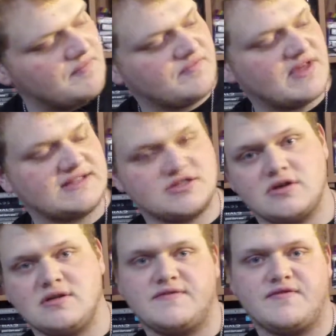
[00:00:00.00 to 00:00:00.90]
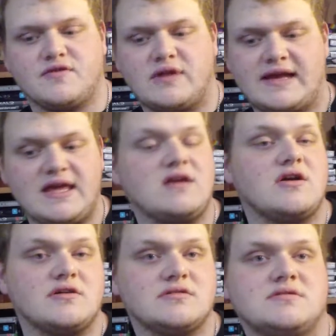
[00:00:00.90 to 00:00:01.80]
that's only for, like, here you
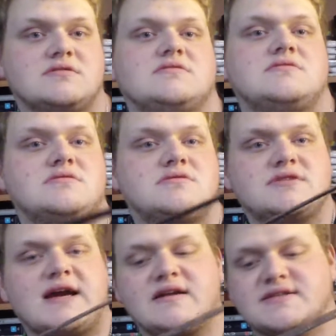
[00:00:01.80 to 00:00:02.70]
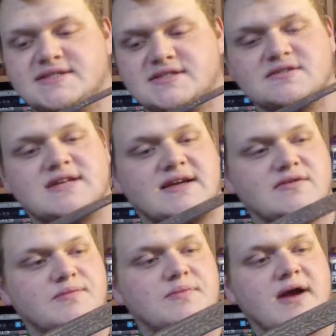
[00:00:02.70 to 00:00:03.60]
go, look at it, because this looks like it
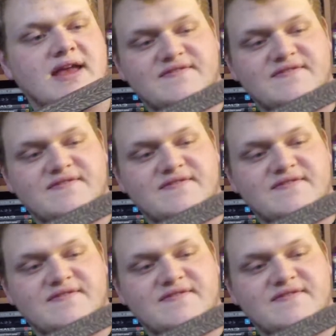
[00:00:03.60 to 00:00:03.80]
would break.